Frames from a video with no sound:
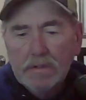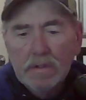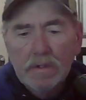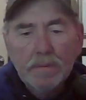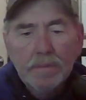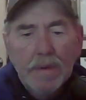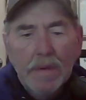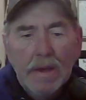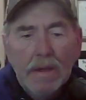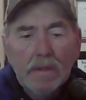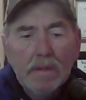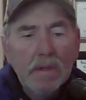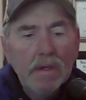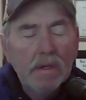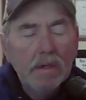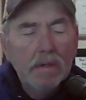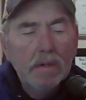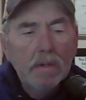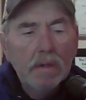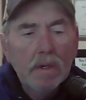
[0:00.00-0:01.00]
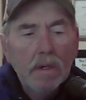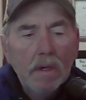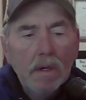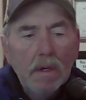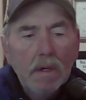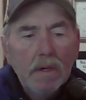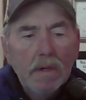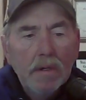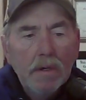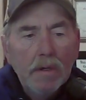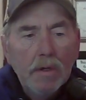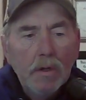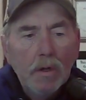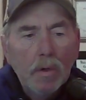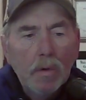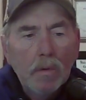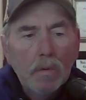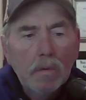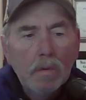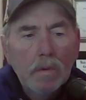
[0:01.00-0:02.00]
And back then, you
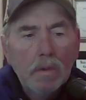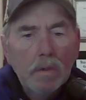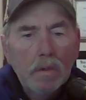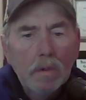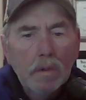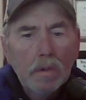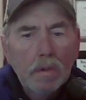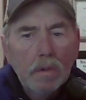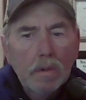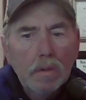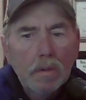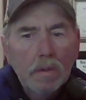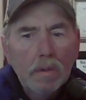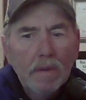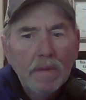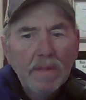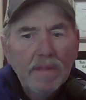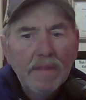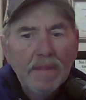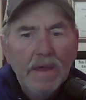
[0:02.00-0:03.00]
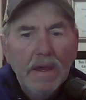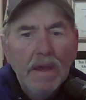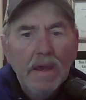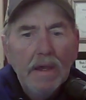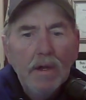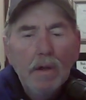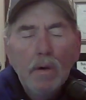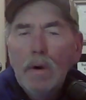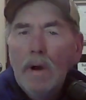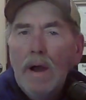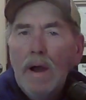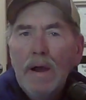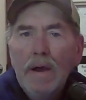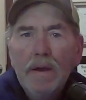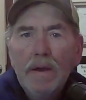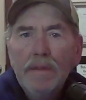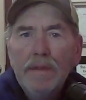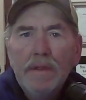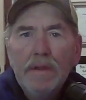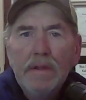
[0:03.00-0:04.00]
know, they don't
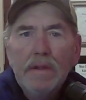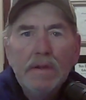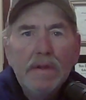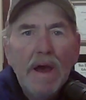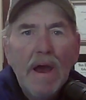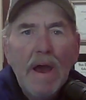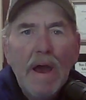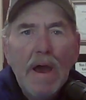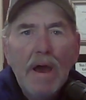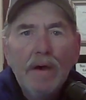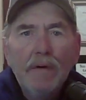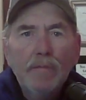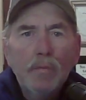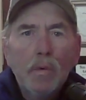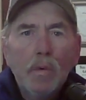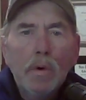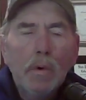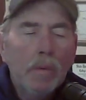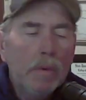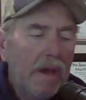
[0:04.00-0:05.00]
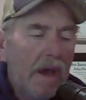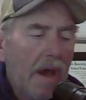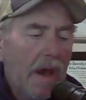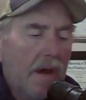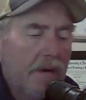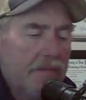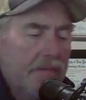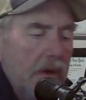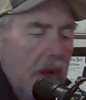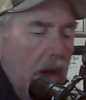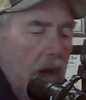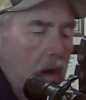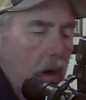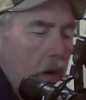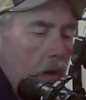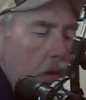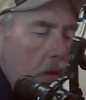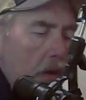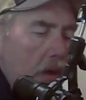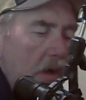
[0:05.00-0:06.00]
they didn't have what we have
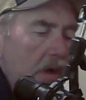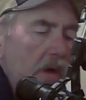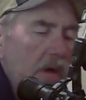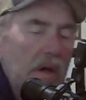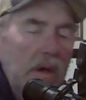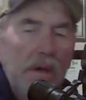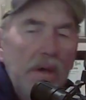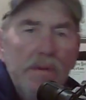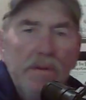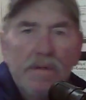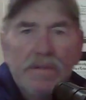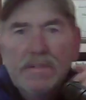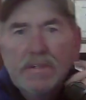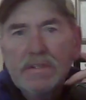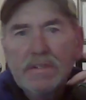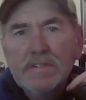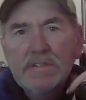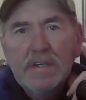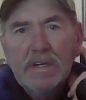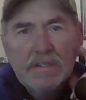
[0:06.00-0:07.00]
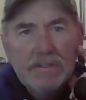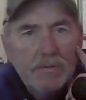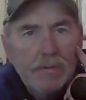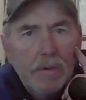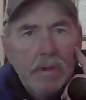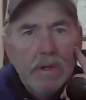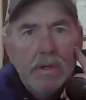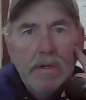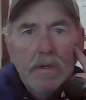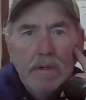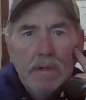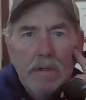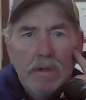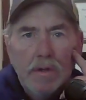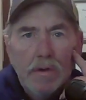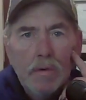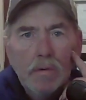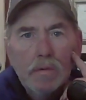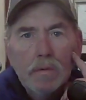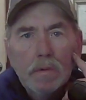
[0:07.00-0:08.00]
now and the success rate. You
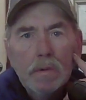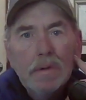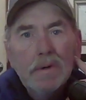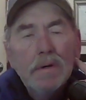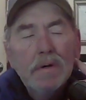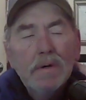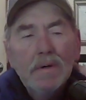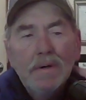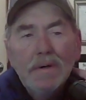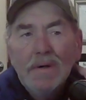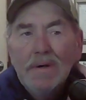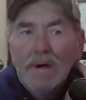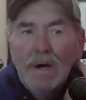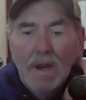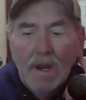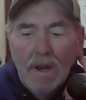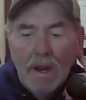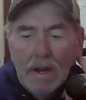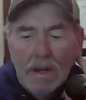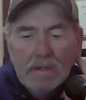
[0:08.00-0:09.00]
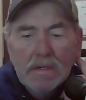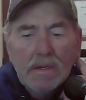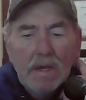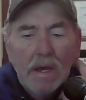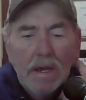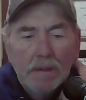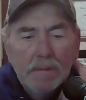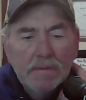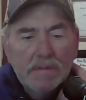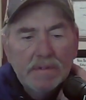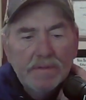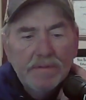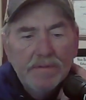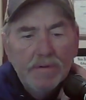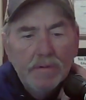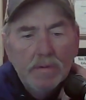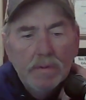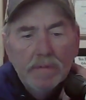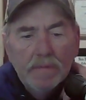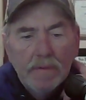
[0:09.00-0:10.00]
know, a lot of times if you
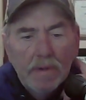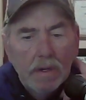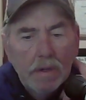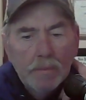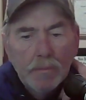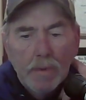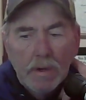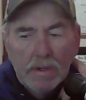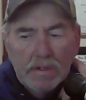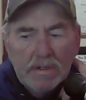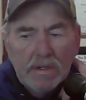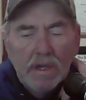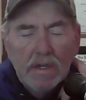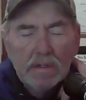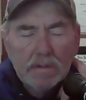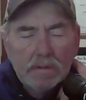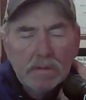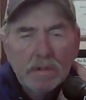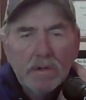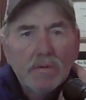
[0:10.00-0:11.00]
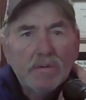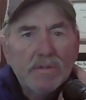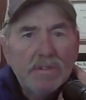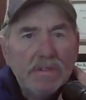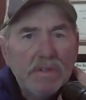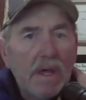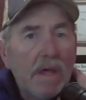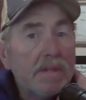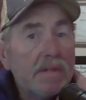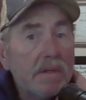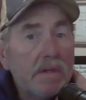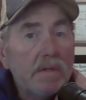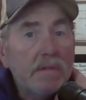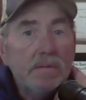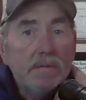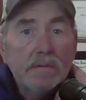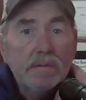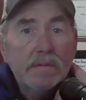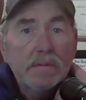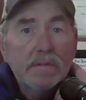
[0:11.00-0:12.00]
develop breast cancer, it was death
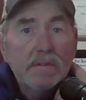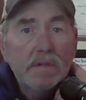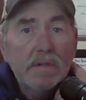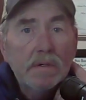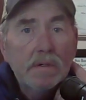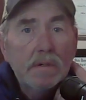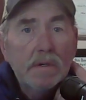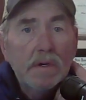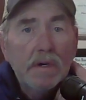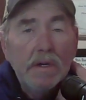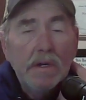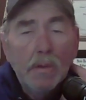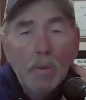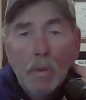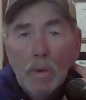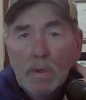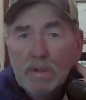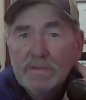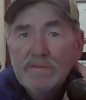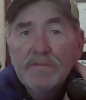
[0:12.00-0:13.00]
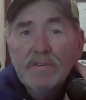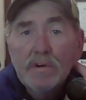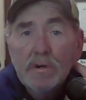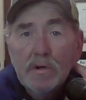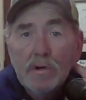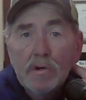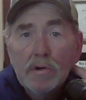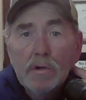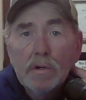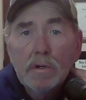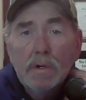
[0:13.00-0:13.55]
sentence, and it was for her.